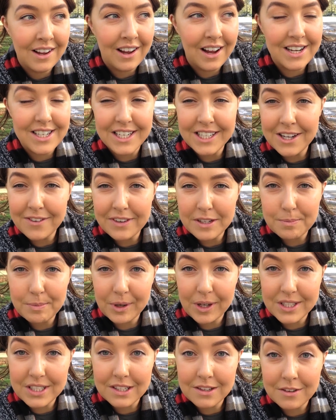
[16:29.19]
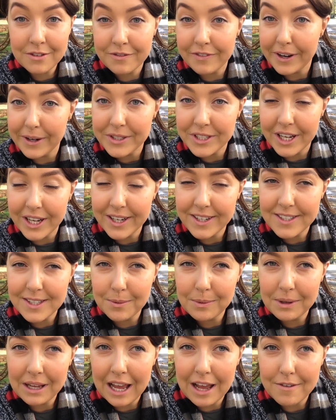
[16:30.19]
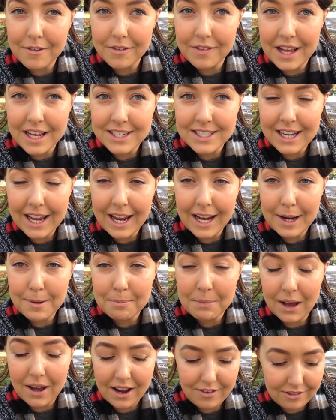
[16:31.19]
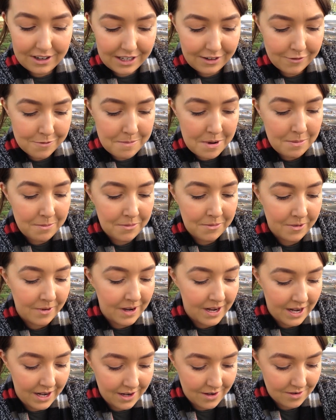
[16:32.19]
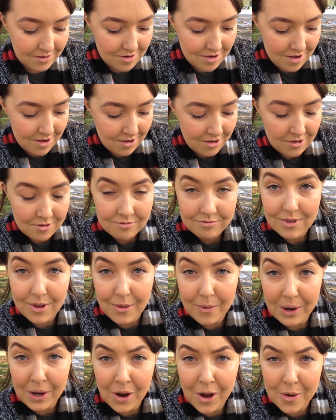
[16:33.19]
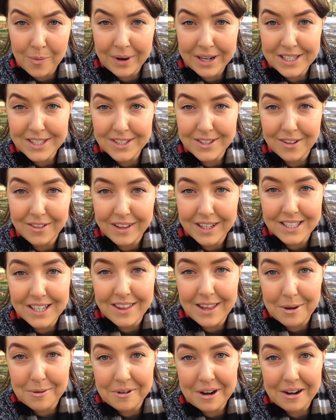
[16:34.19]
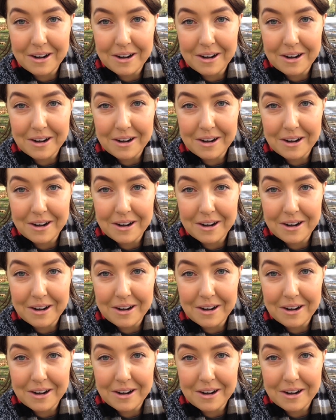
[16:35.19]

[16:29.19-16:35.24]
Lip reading: I don't know if it's because of the photos that we have of that day, but I really remember it, and I can't wait to do things like that with